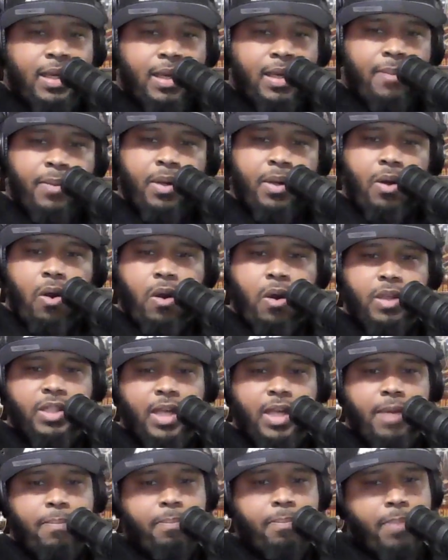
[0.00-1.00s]
Him and
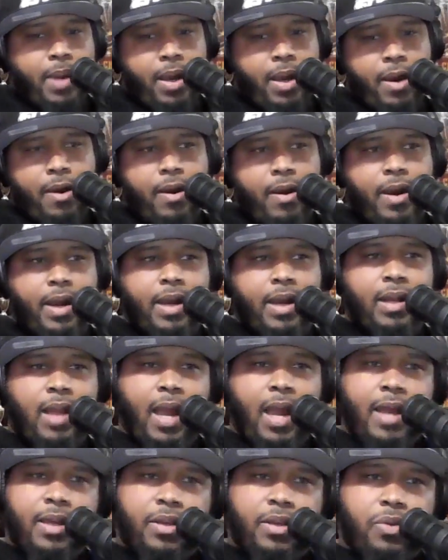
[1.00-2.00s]
RJ Barrett.
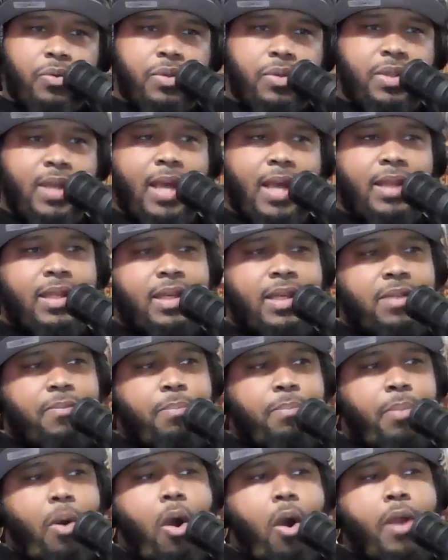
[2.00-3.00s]
Like, you set
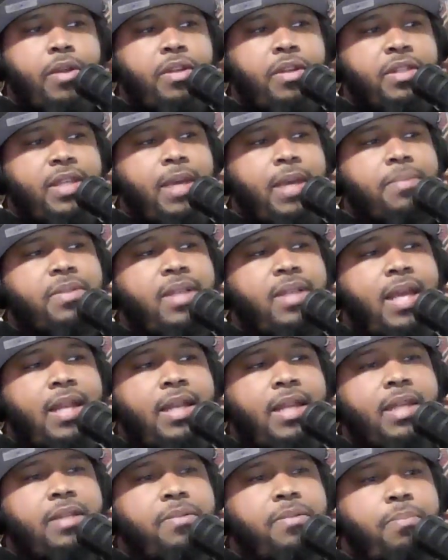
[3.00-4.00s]
this bar. You just kept
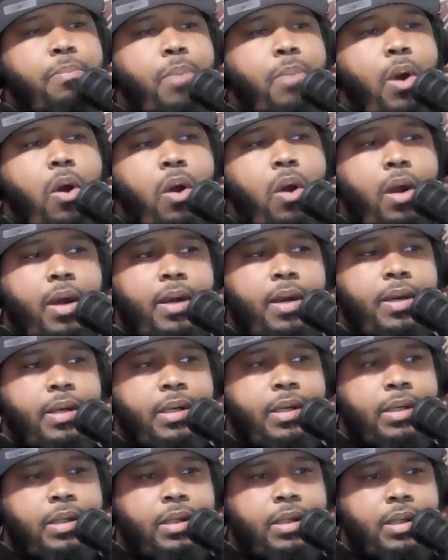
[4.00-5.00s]
setting this bar.